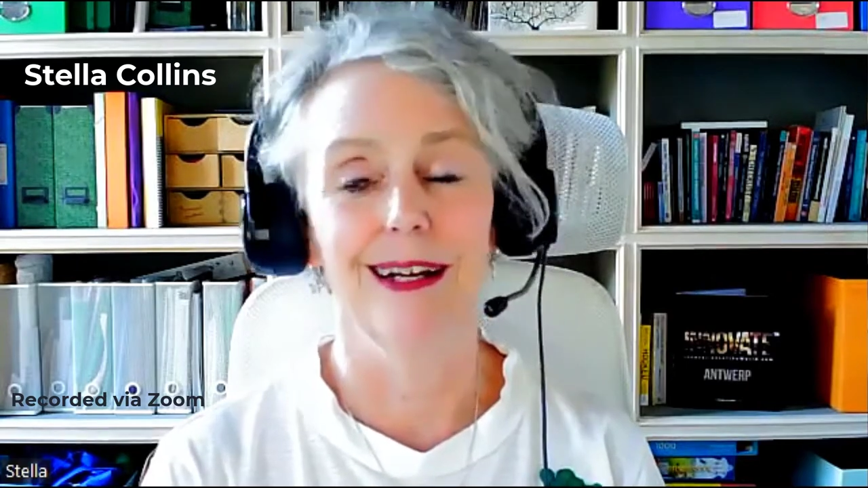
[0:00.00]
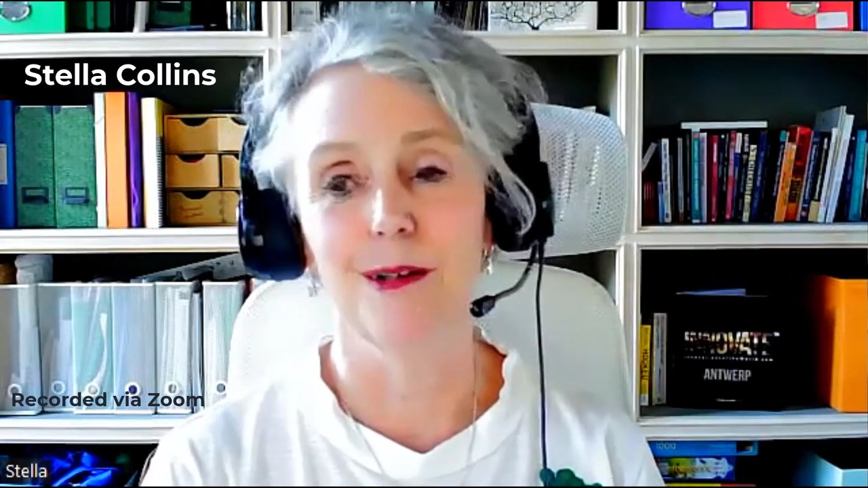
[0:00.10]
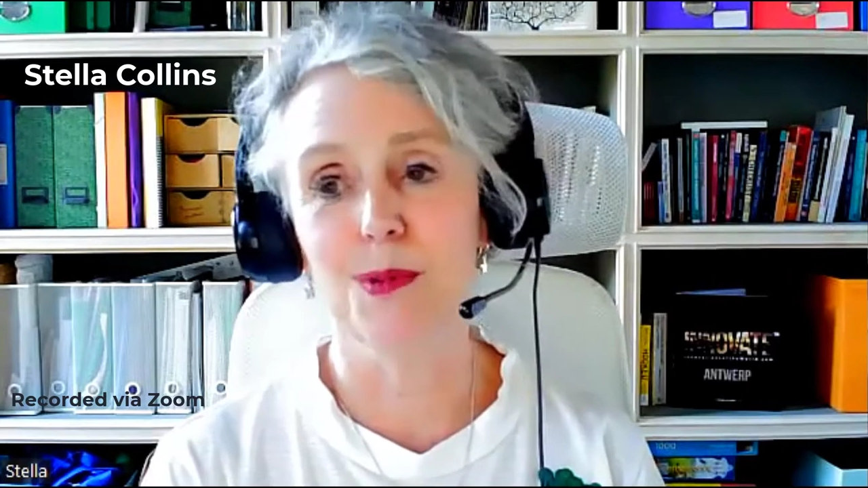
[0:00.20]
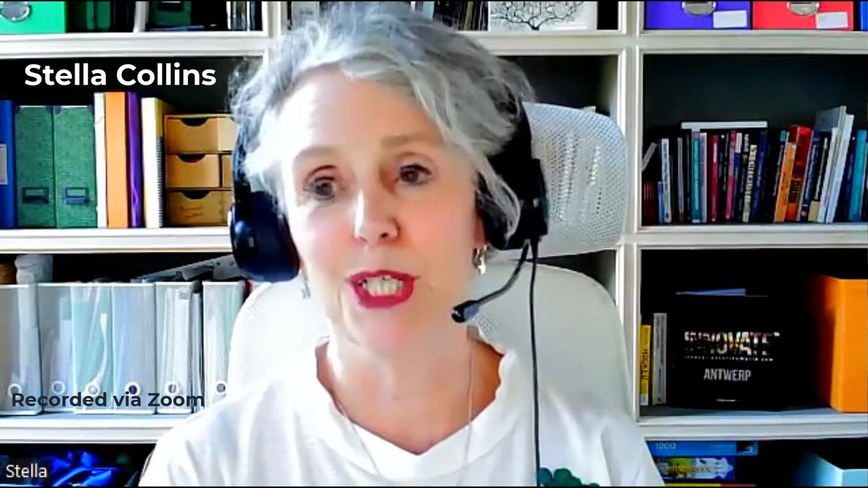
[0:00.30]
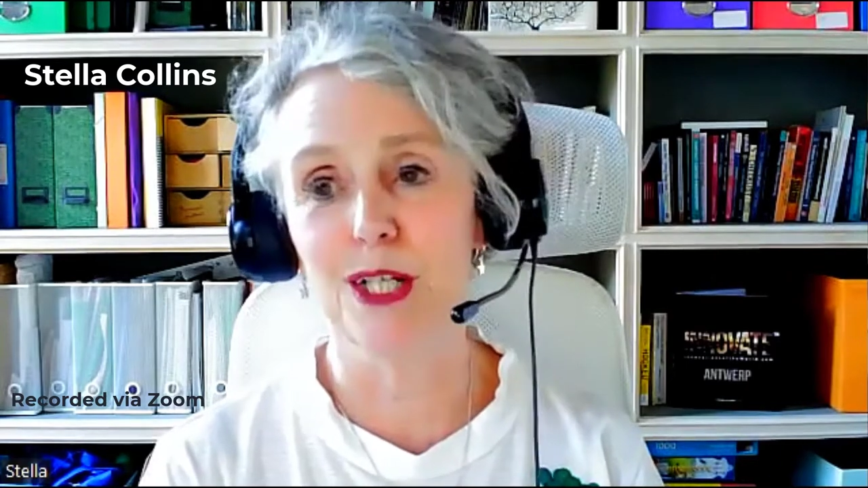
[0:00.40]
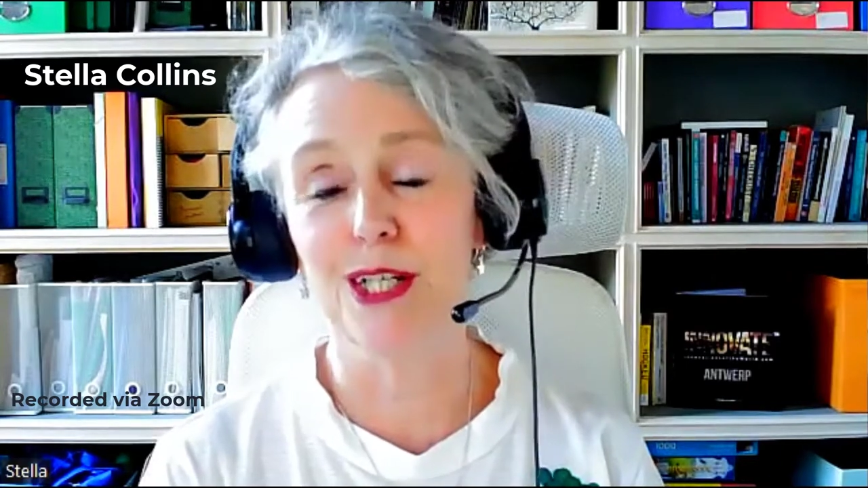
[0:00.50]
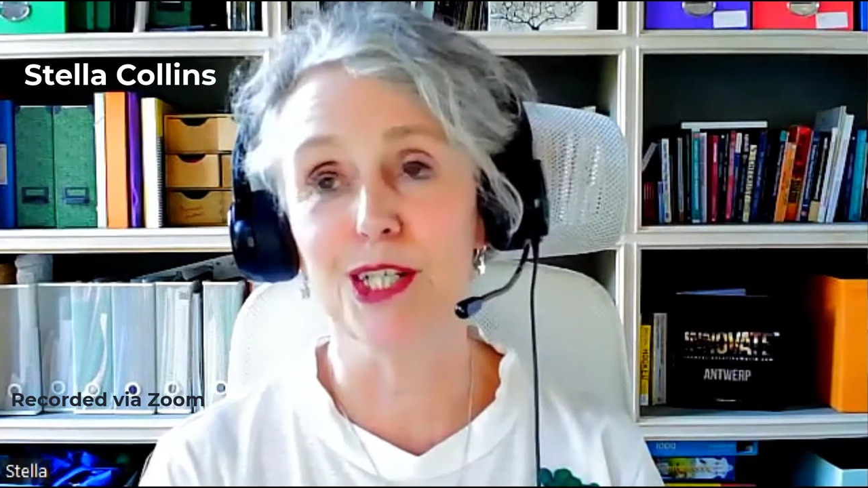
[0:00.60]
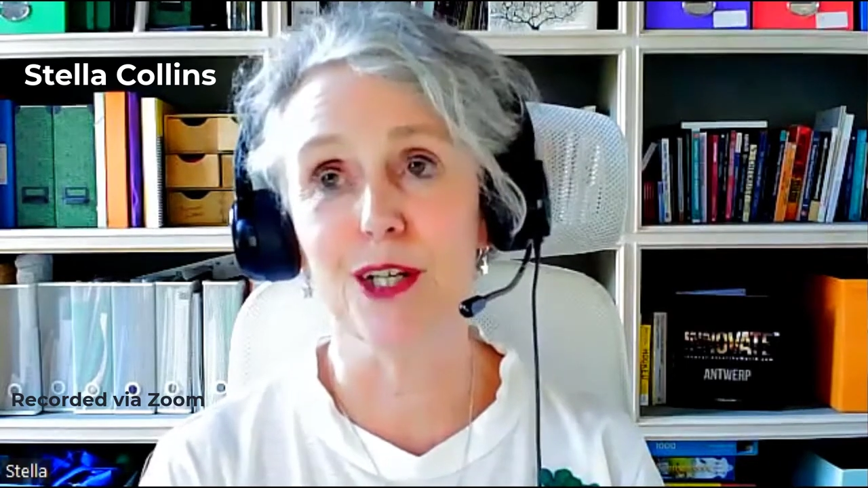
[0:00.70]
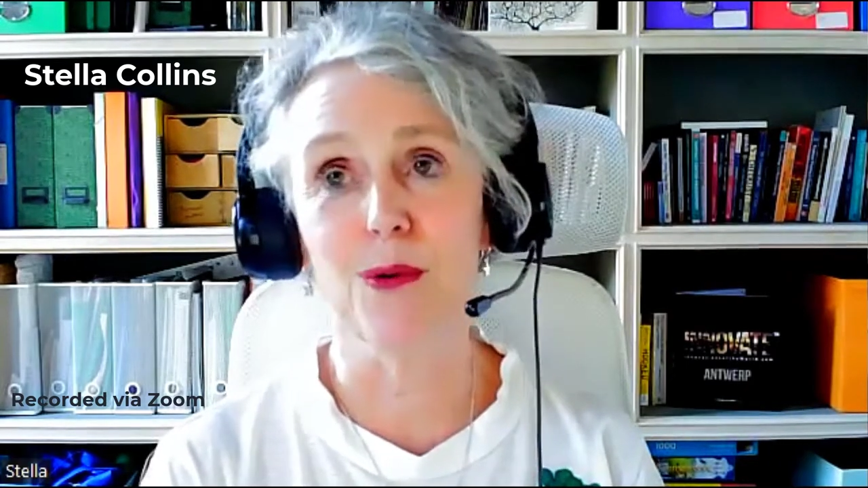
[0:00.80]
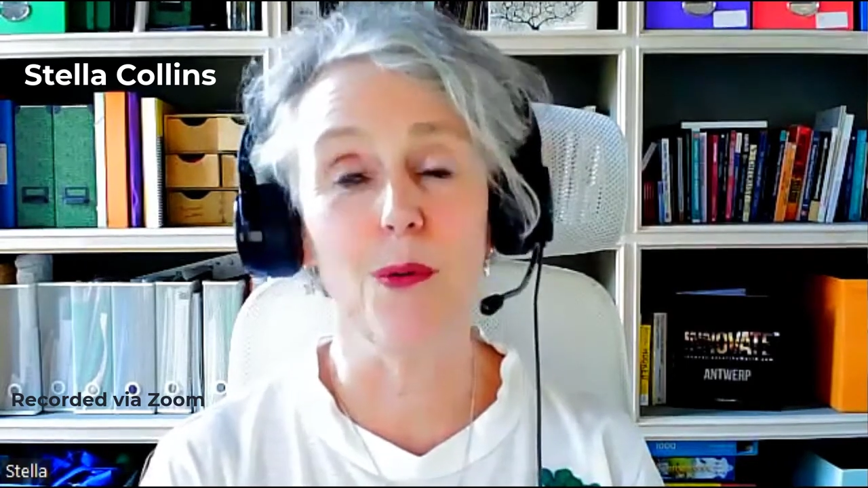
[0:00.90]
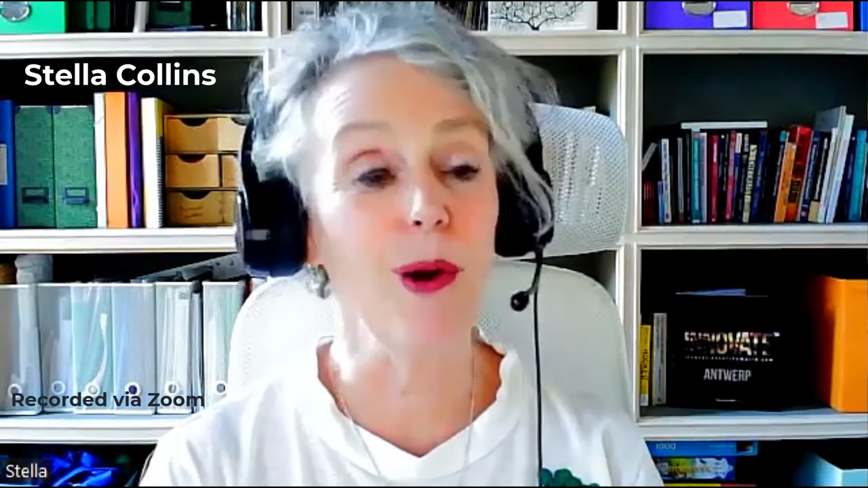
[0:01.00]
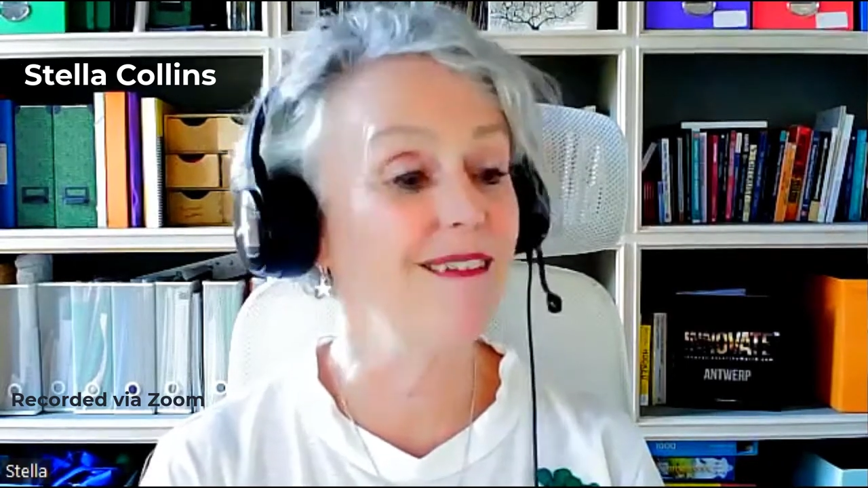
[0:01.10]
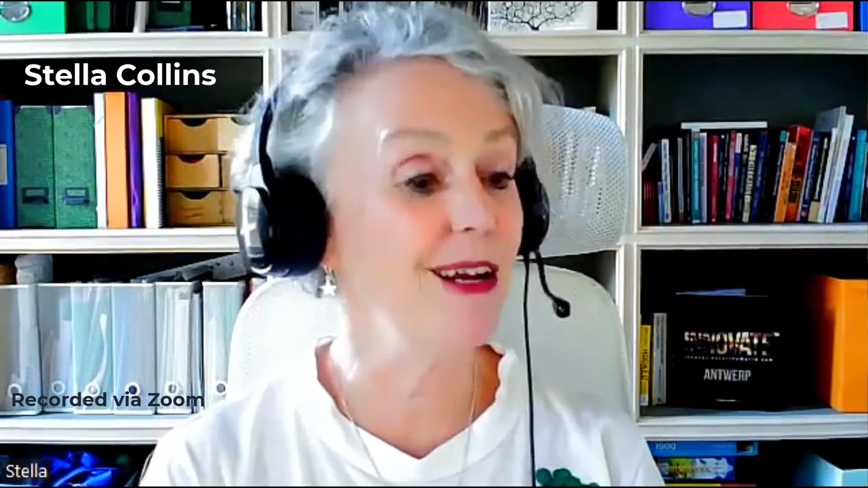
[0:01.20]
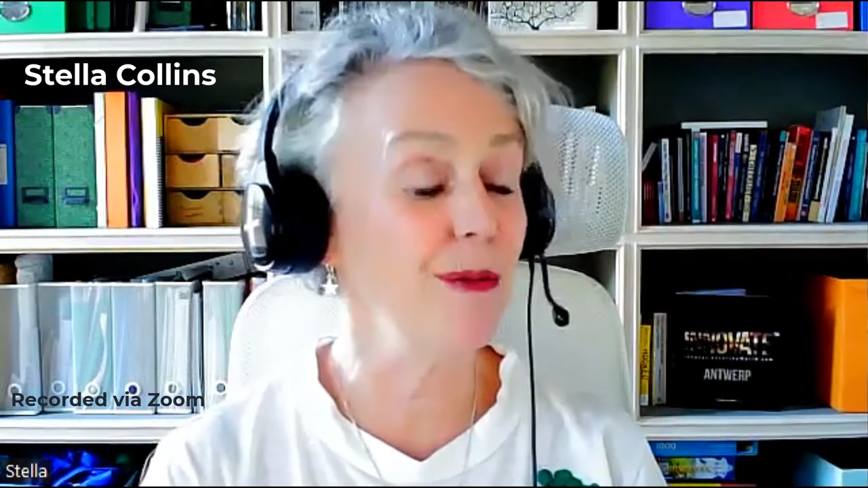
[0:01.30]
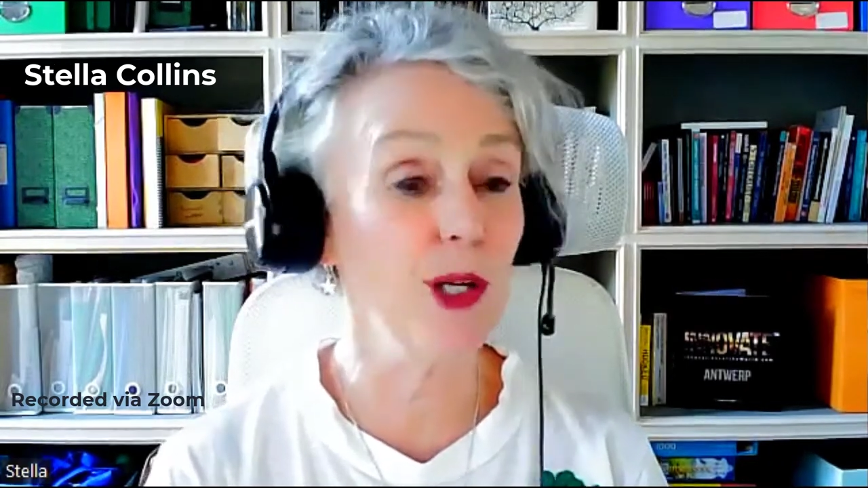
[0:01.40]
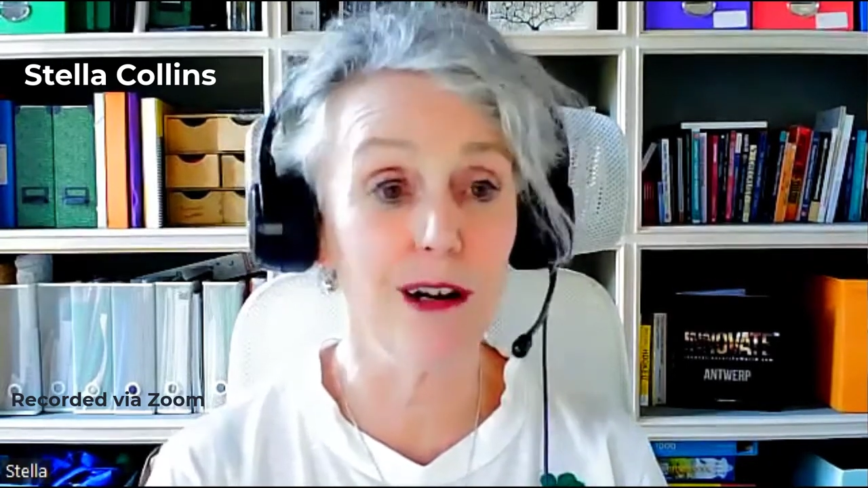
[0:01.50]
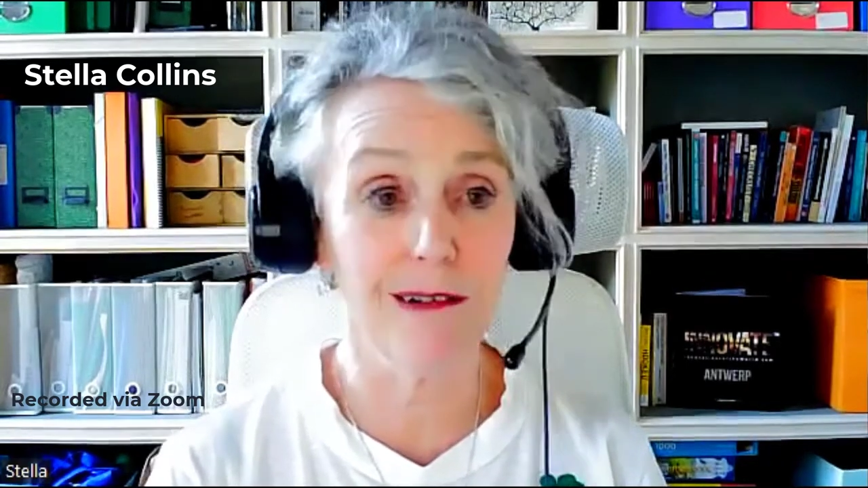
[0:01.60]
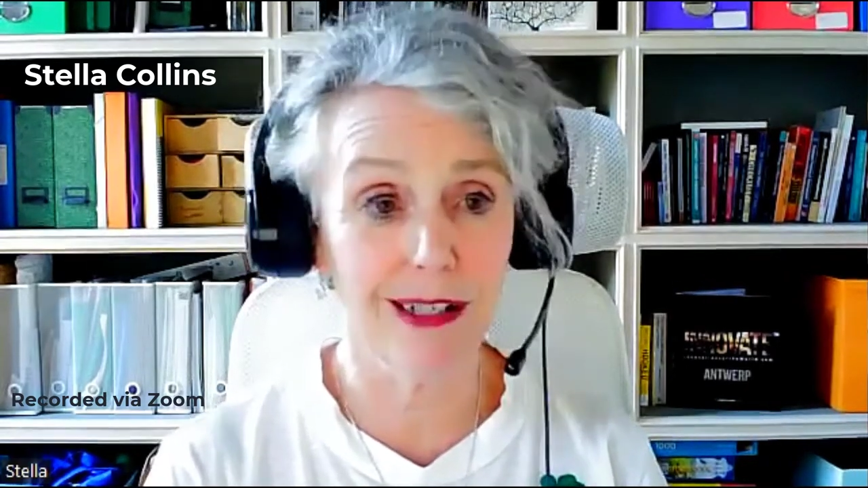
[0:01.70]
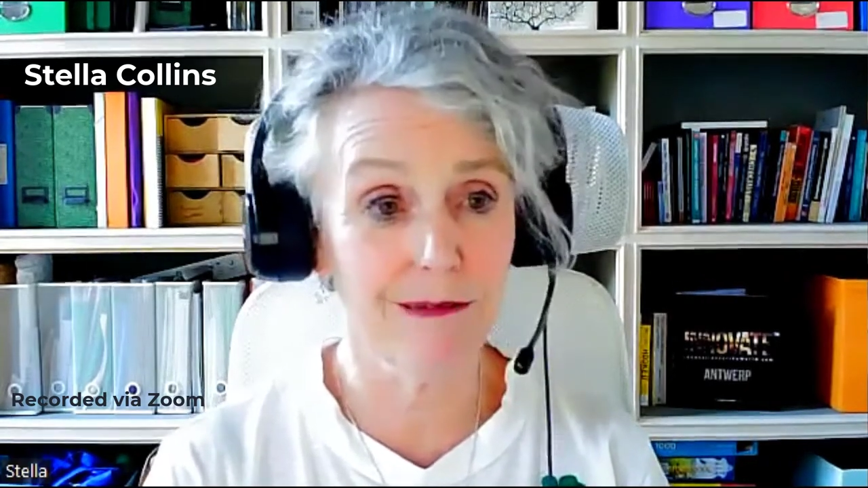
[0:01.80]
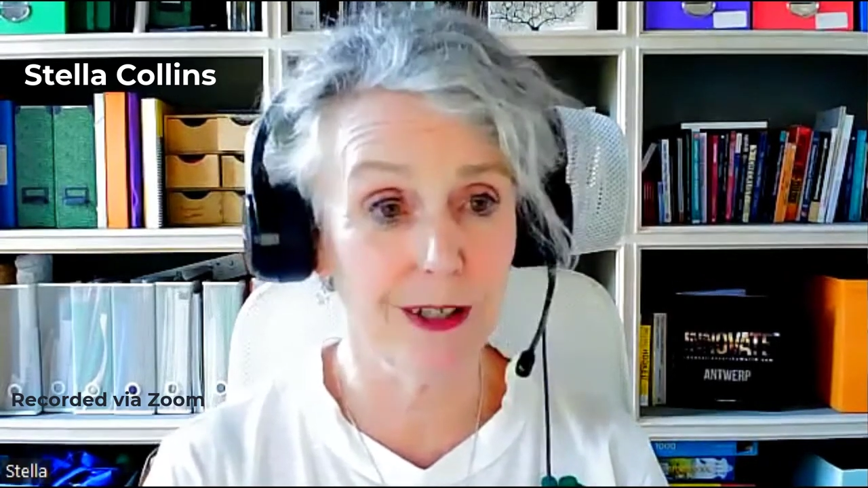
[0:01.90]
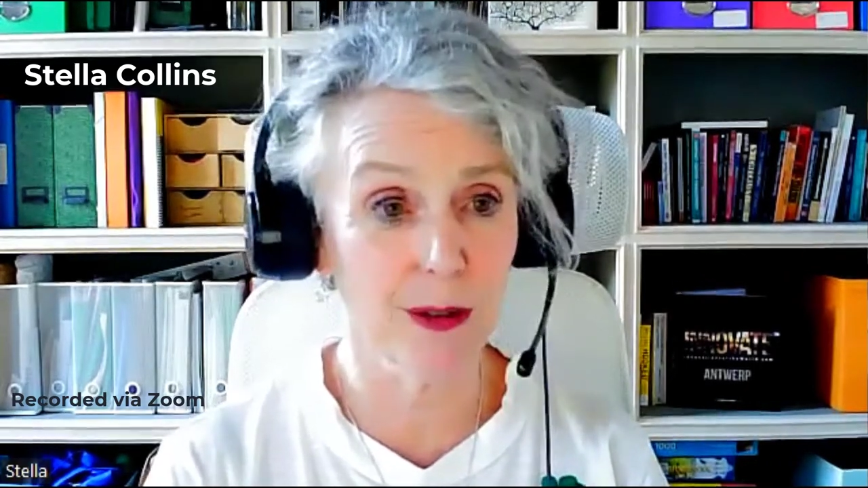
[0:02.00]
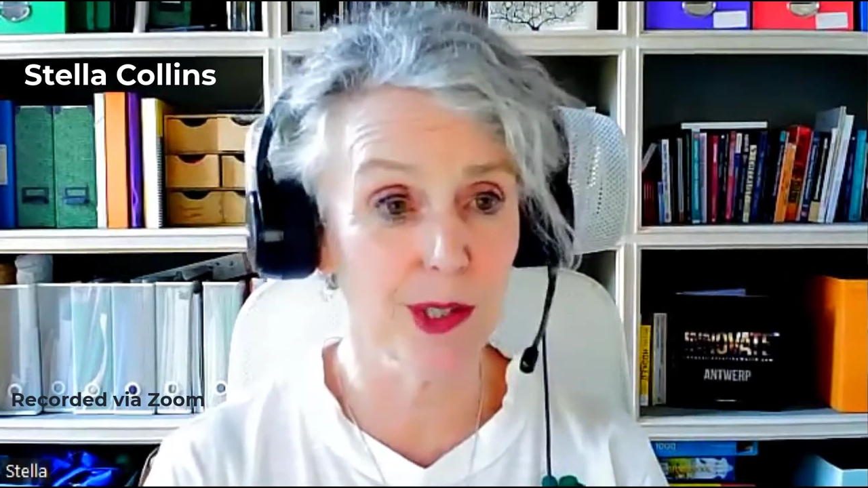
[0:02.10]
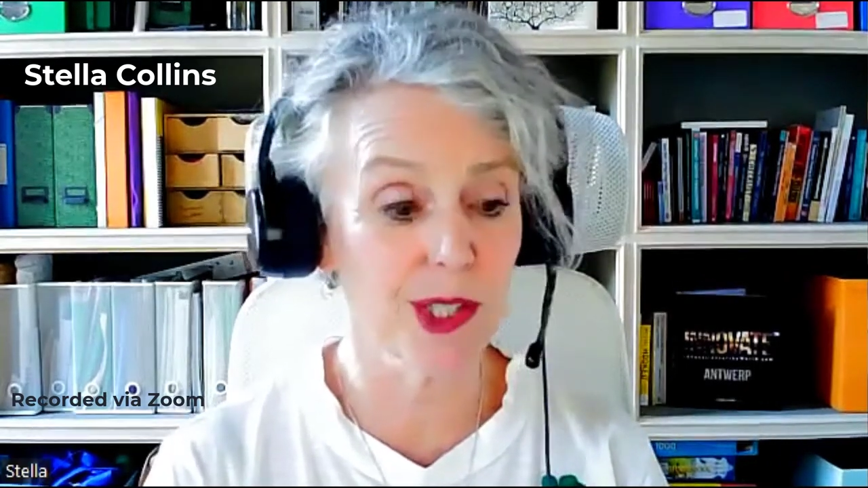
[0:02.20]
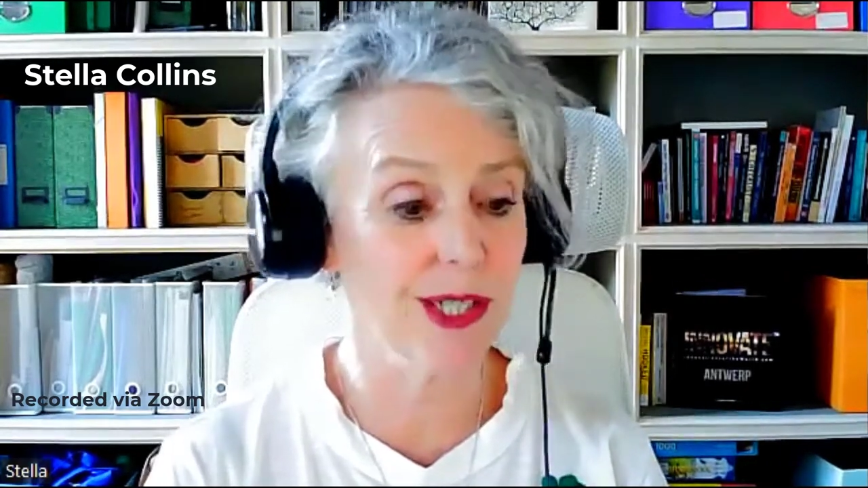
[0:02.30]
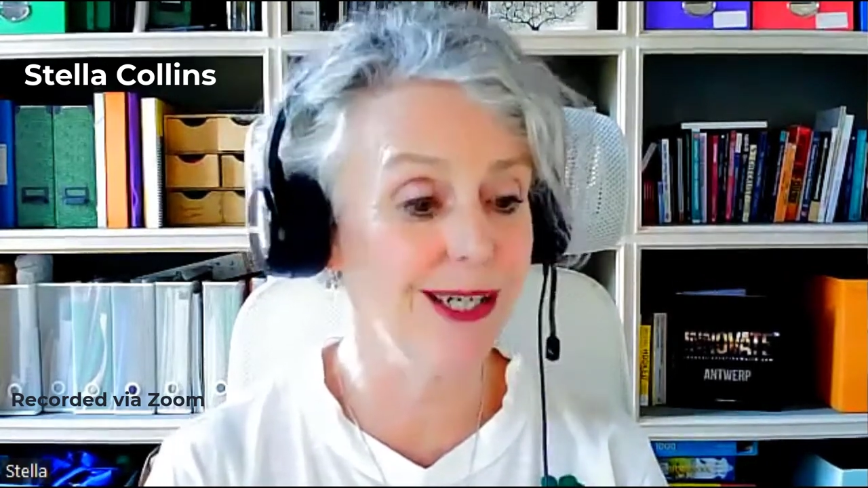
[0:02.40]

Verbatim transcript: Absolutely. So, where I am currently focused,